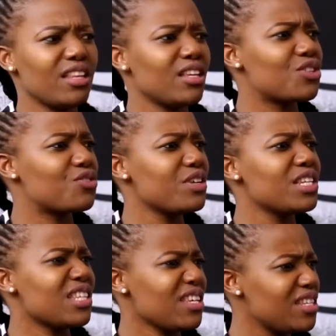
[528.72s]
Getting the degree
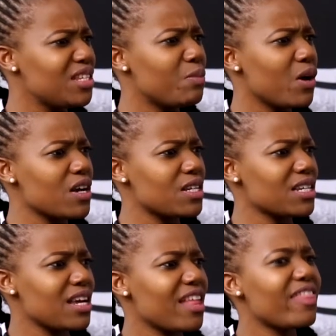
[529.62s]
is the easy part.
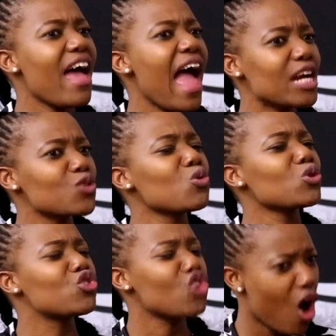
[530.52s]
Yeah. The
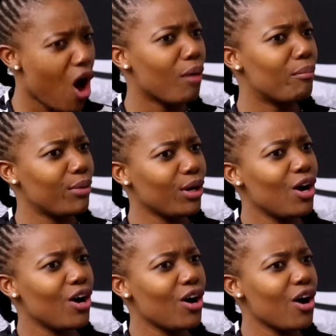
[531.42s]
actual job
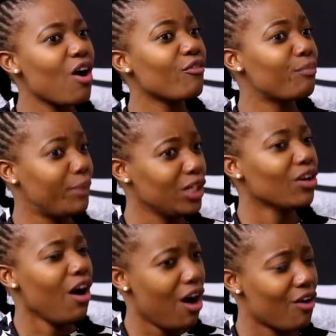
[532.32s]
of
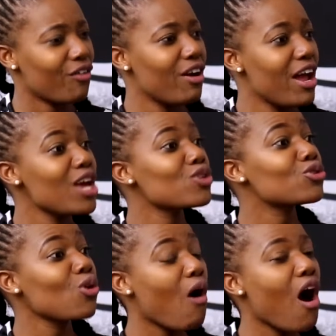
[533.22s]
PR
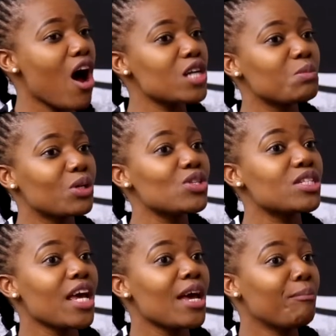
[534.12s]
is so hard
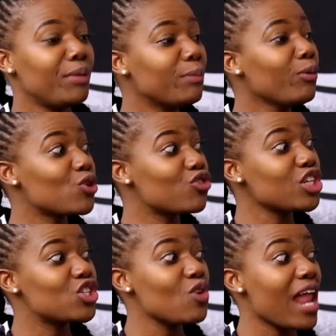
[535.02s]
because people
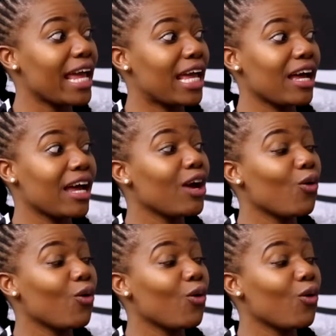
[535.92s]
treat you like...